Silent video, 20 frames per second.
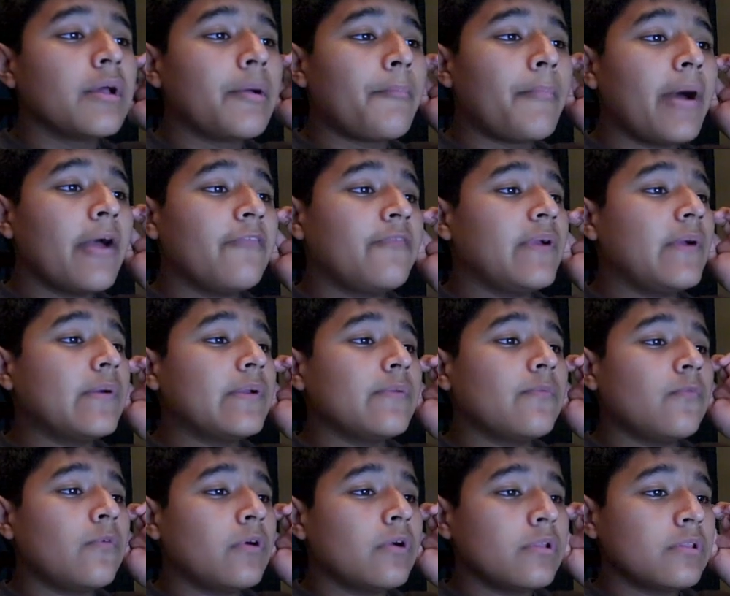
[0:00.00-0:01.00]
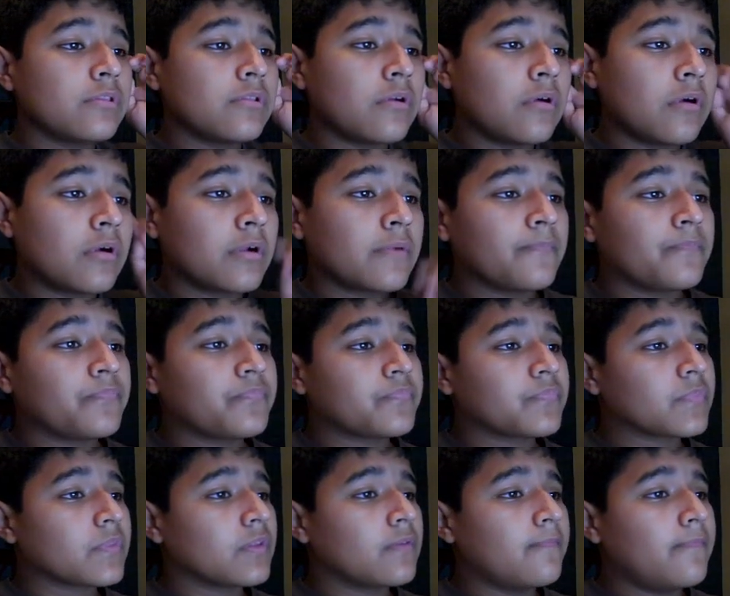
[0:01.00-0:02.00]
My favorite ones are
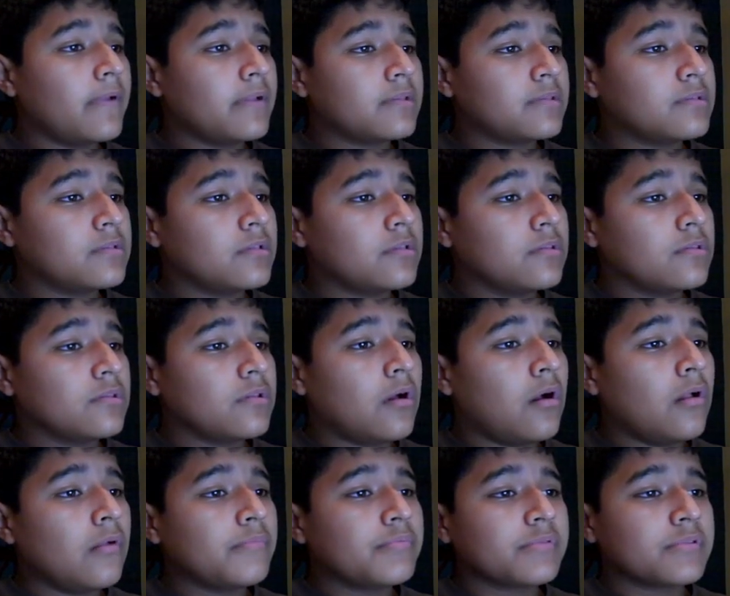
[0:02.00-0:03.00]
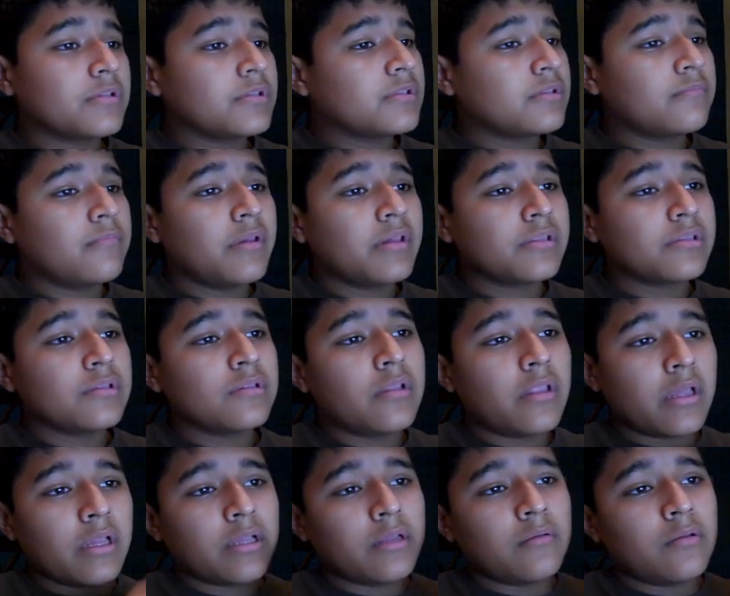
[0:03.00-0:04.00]
fades and dissolves because it makes it
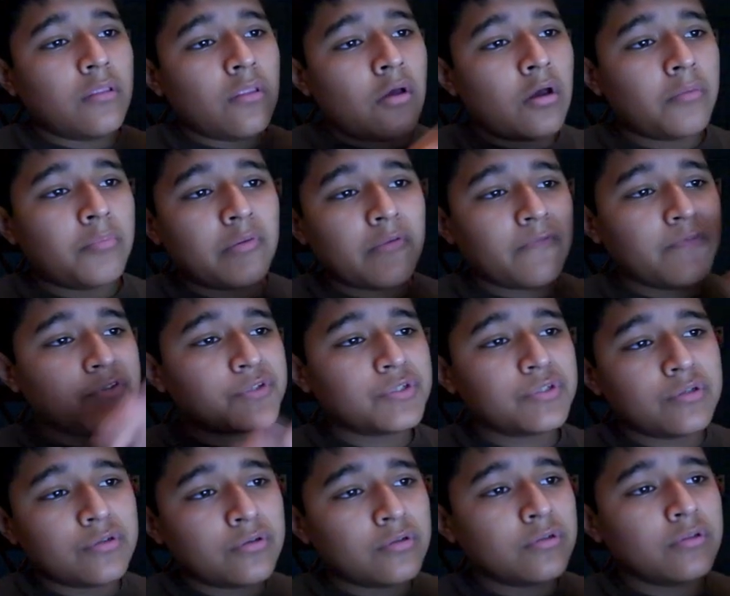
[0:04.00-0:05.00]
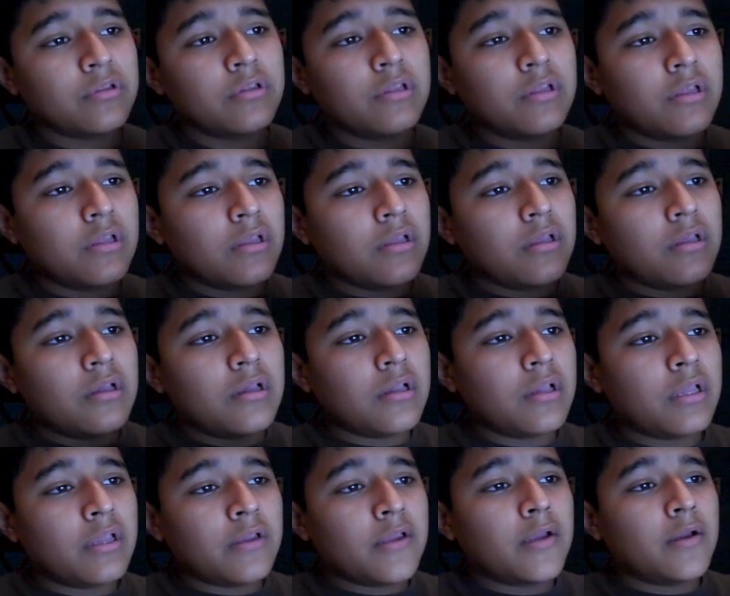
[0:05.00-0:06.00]
like a lot professional.
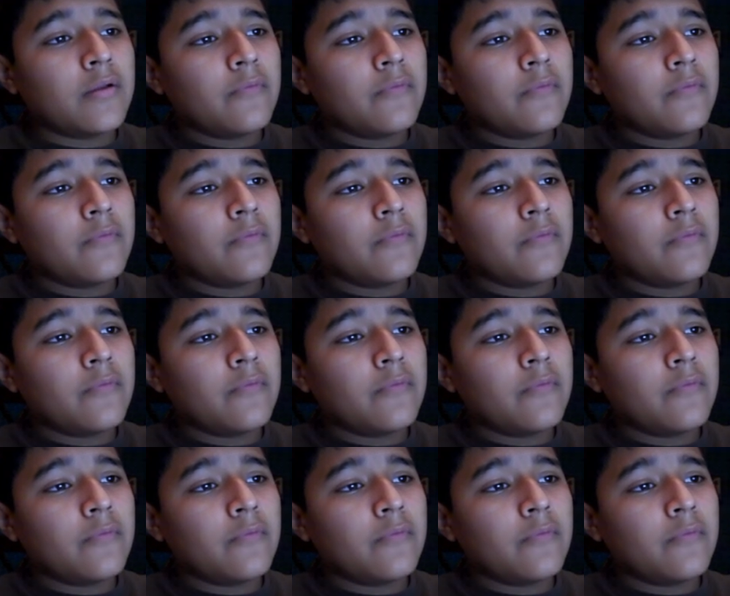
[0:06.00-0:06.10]
Uh,